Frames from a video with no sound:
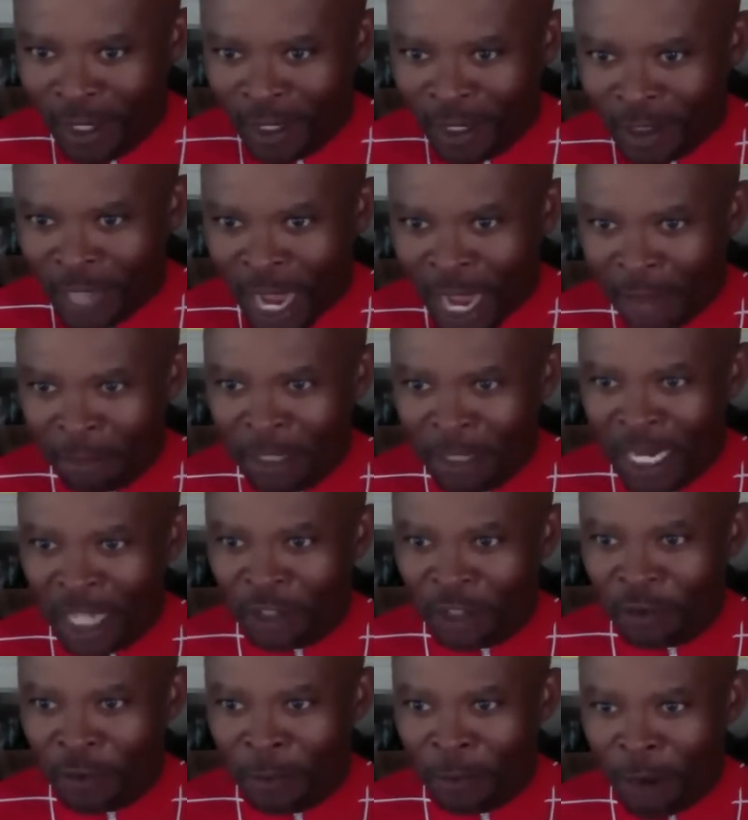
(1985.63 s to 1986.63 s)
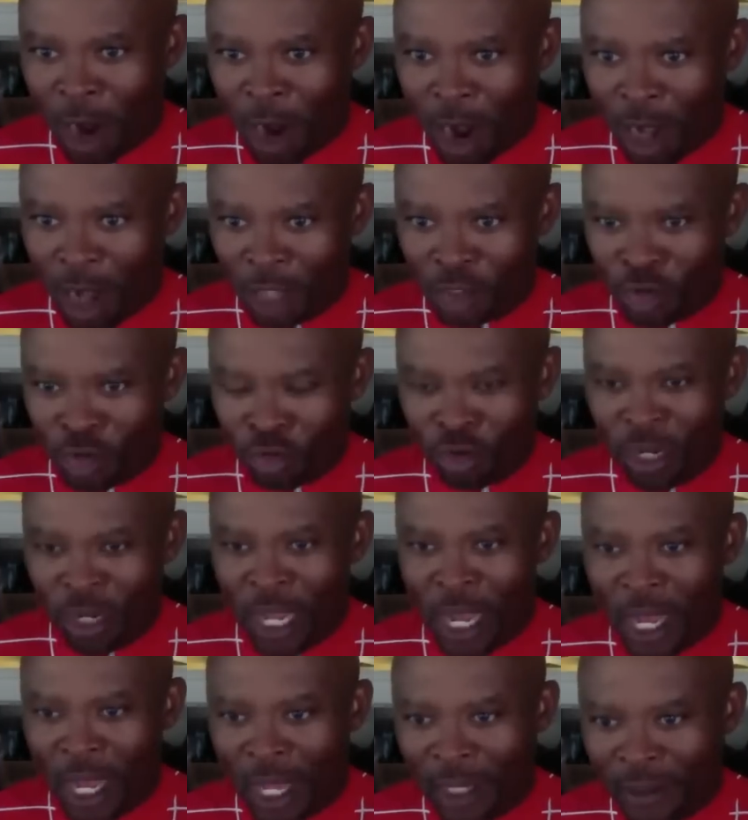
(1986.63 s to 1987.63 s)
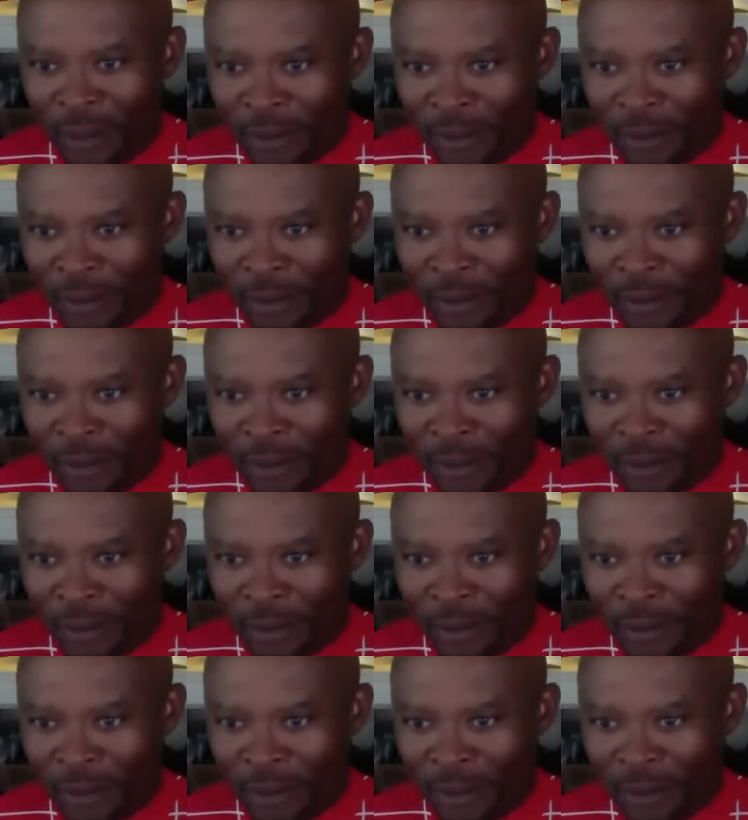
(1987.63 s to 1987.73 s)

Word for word: Tom Nix from Austria.